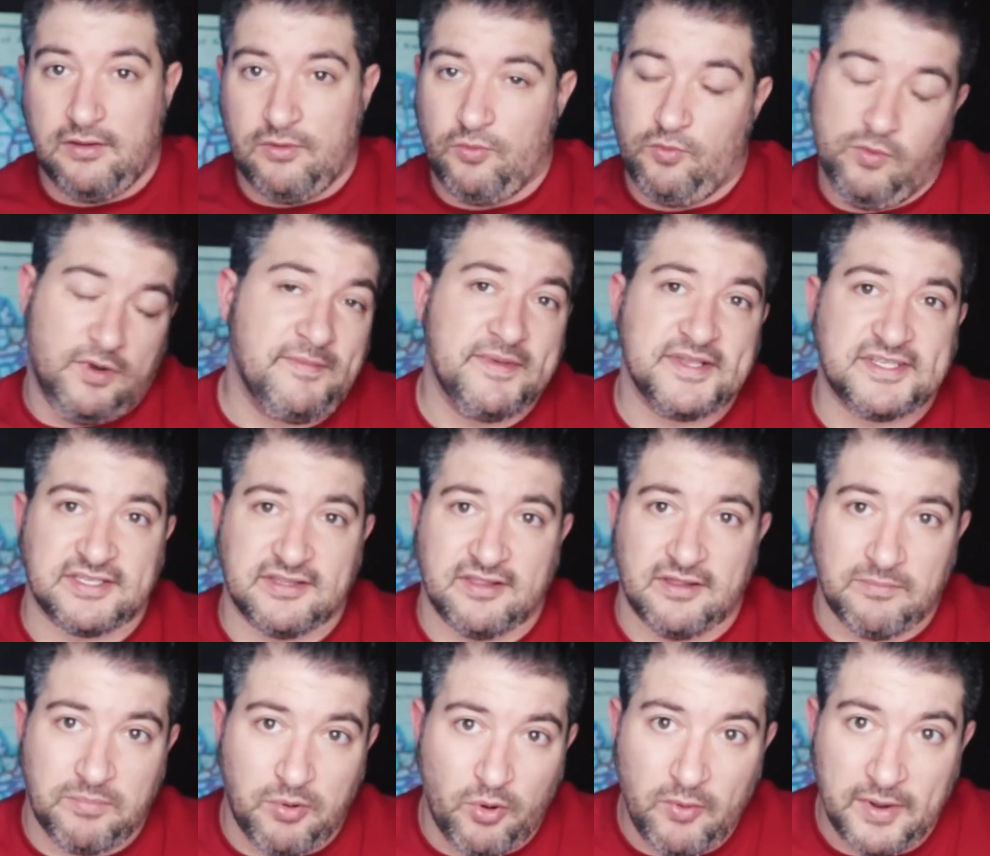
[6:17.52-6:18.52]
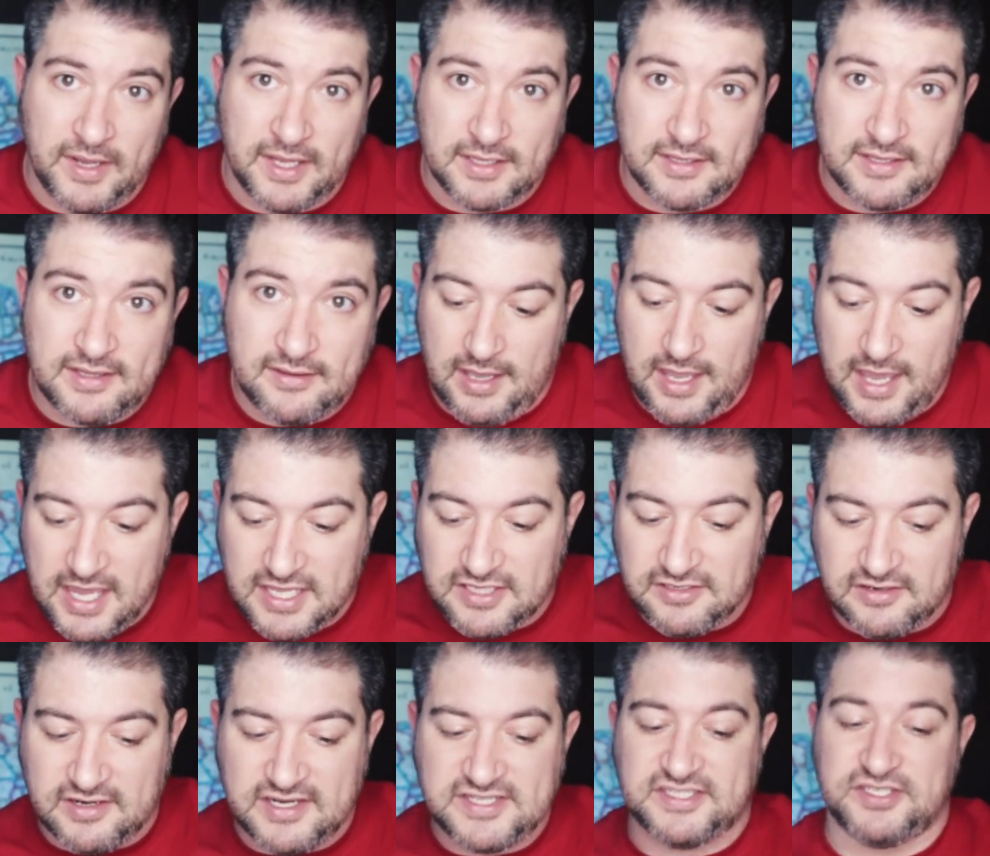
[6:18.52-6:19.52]
we're missing the point.
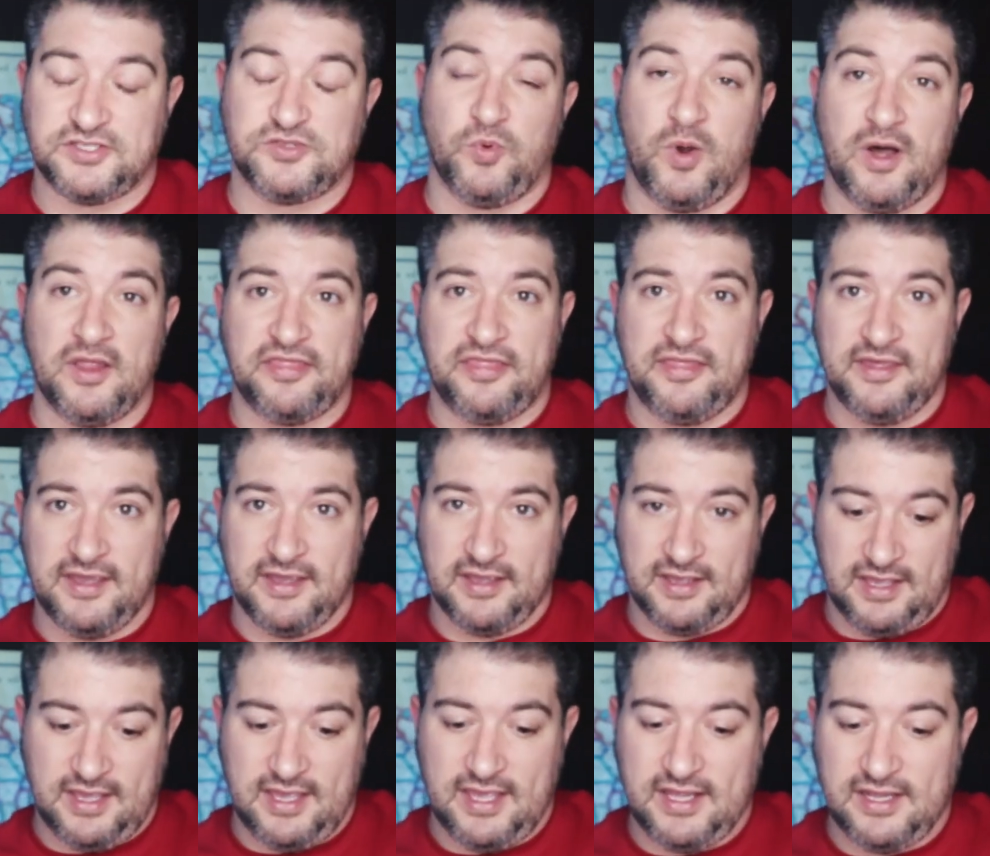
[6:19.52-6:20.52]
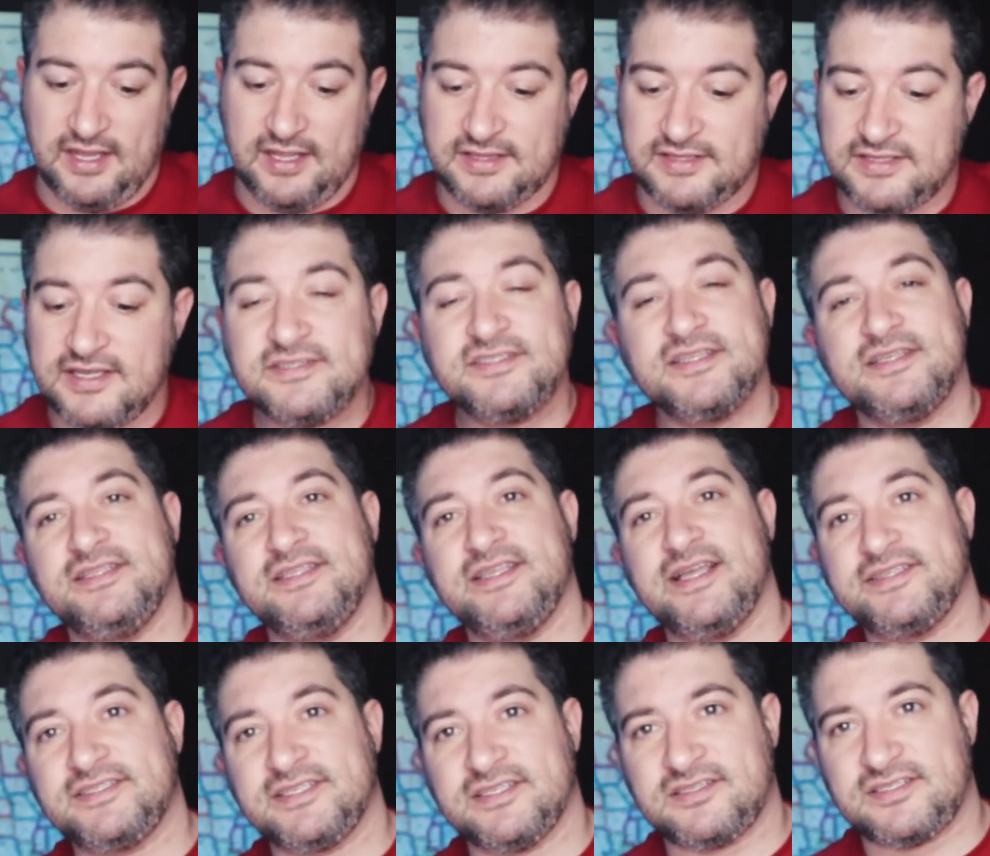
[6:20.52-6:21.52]
Ignorance is one thing, and it doesn't
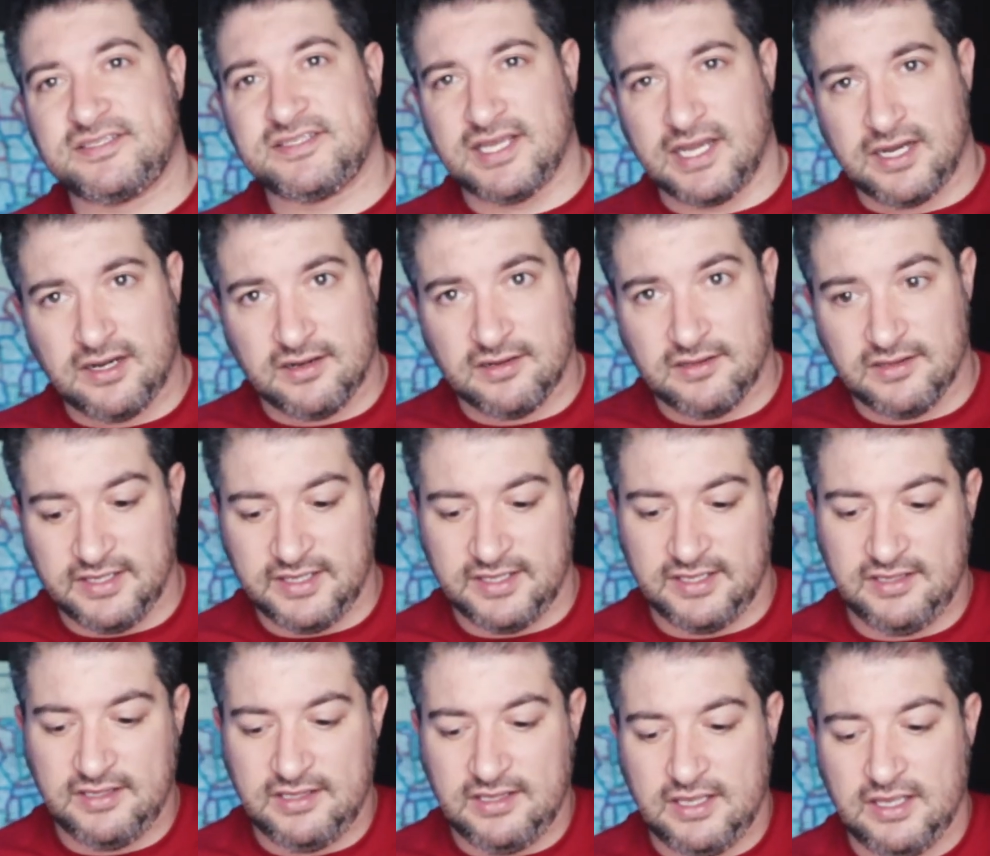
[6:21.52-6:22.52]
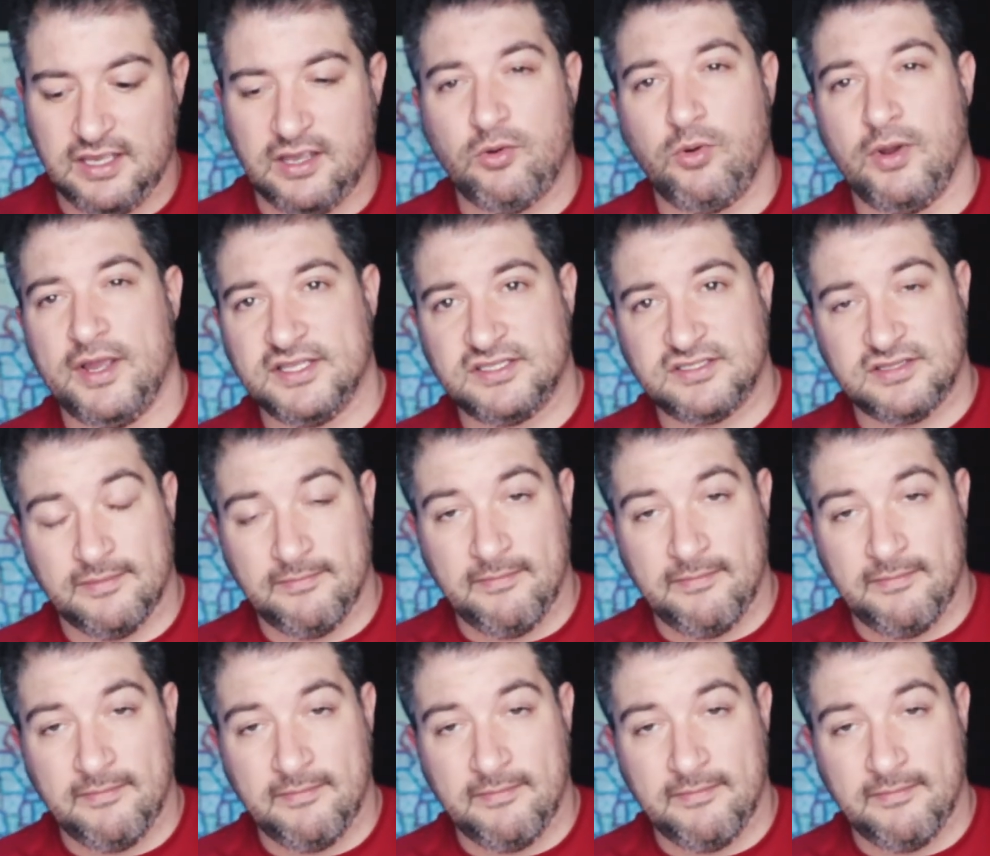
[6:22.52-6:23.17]
necessarily equate to